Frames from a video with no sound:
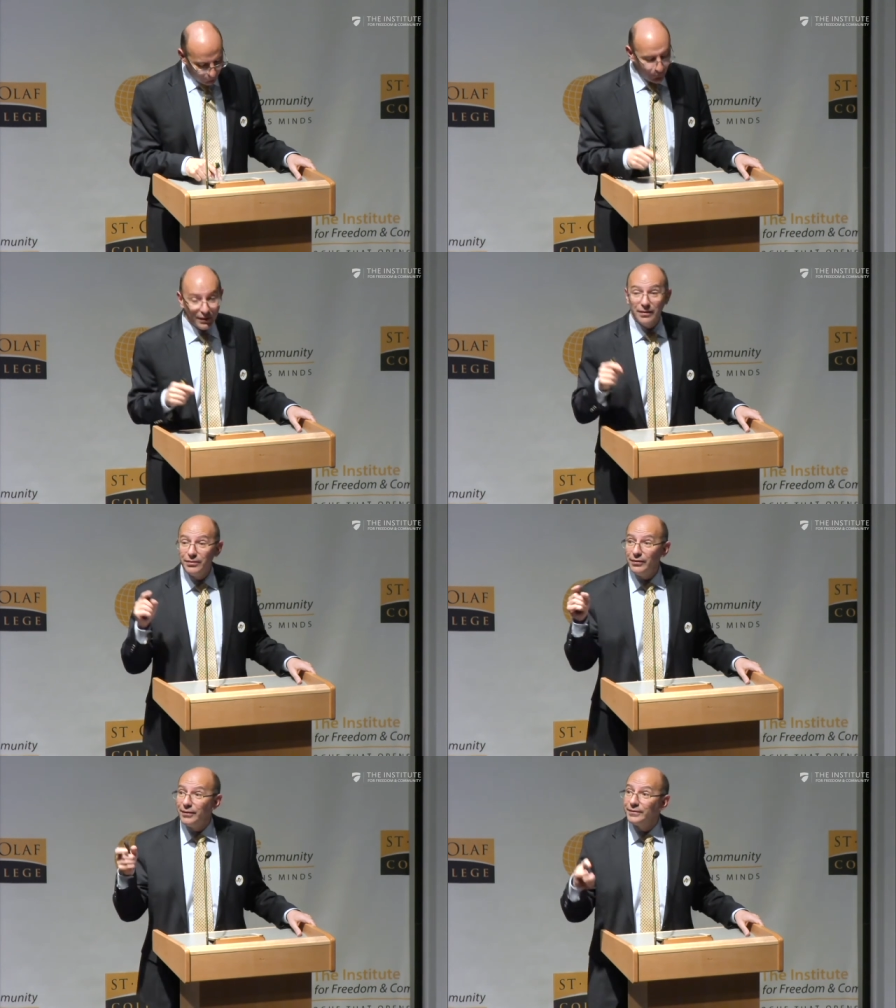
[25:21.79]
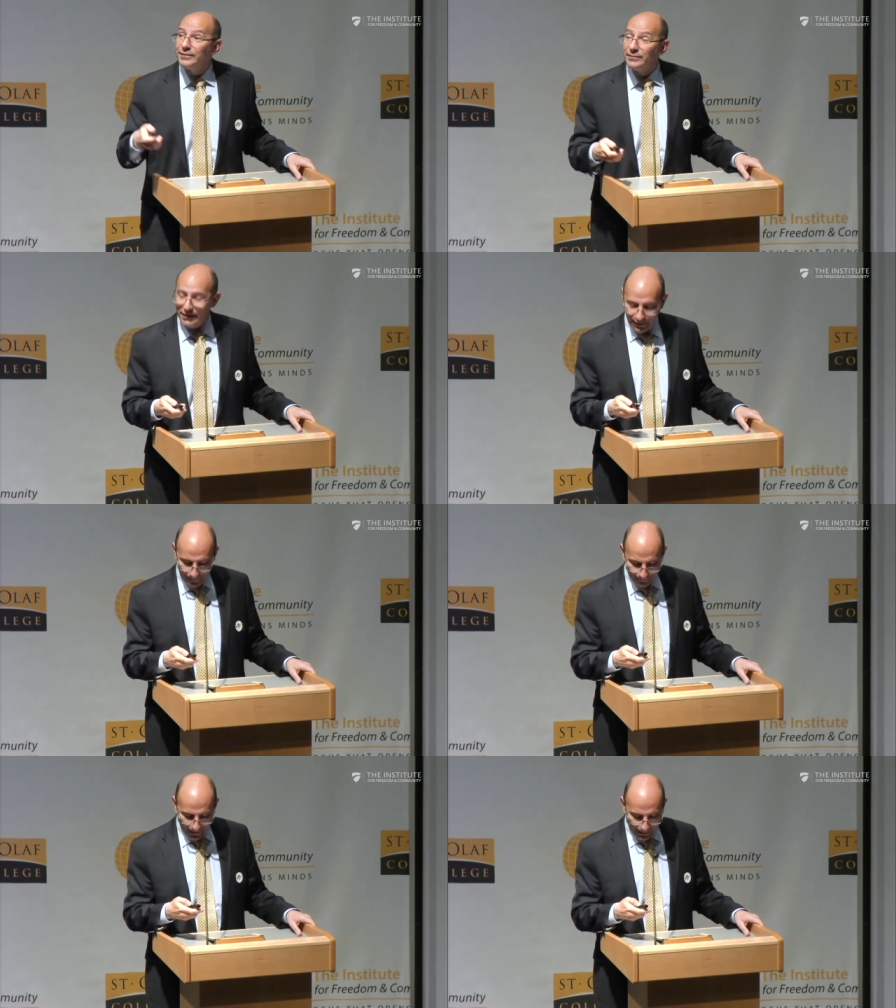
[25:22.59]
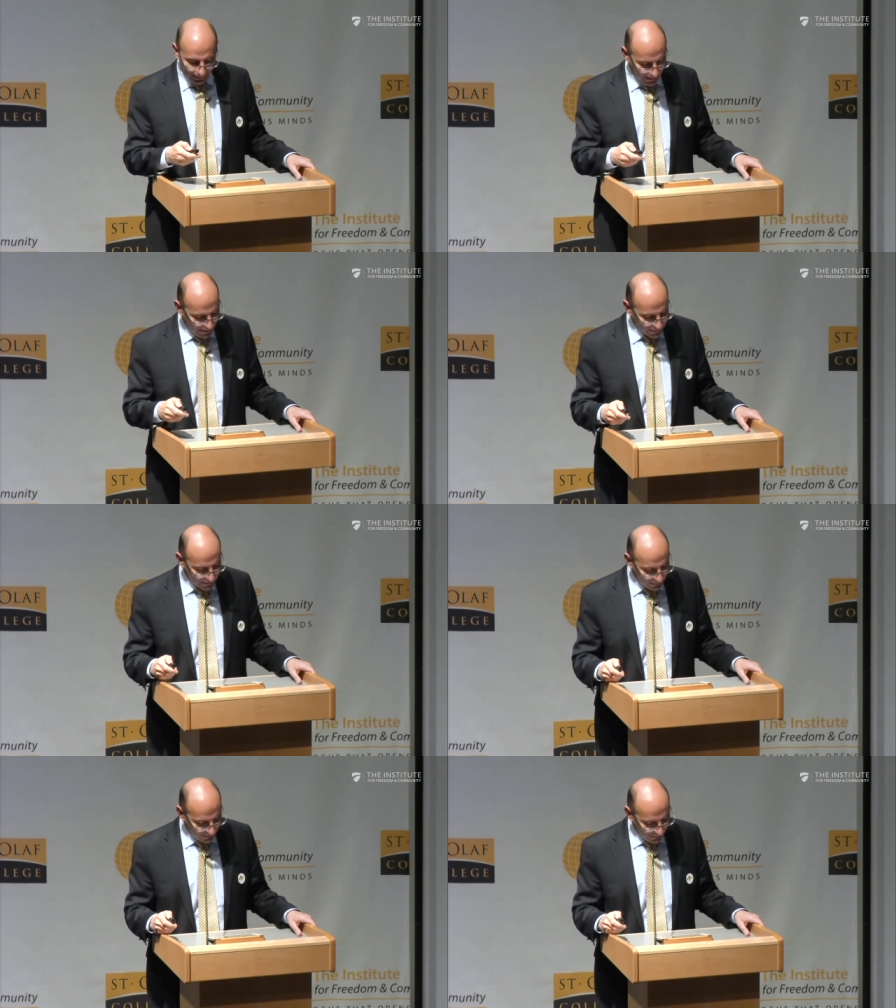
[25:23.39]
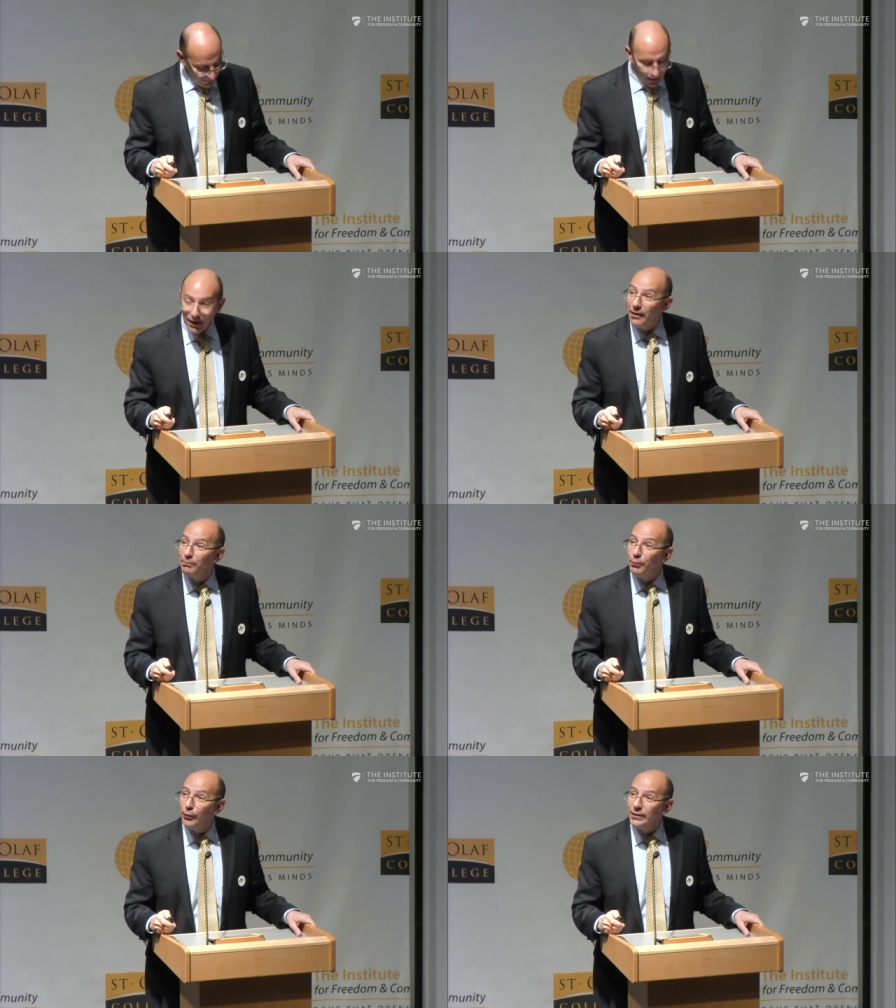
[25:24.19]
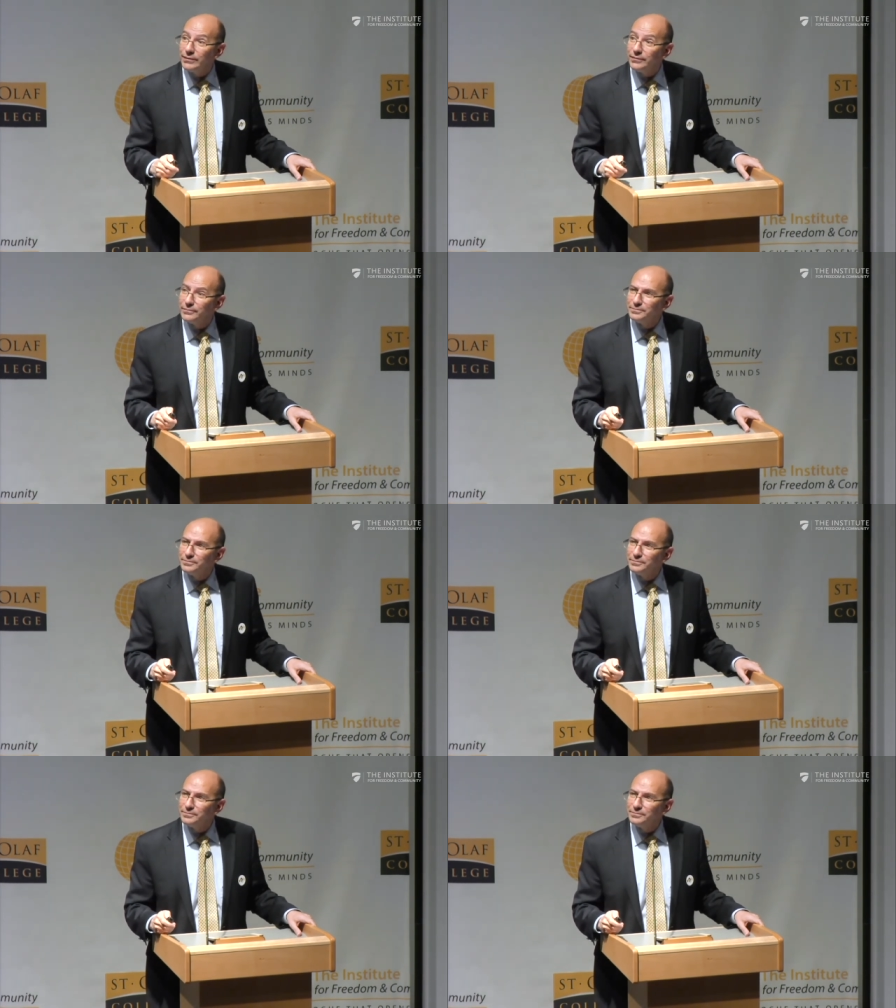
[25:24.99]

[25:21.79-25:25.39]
to the third um, and last uh, point.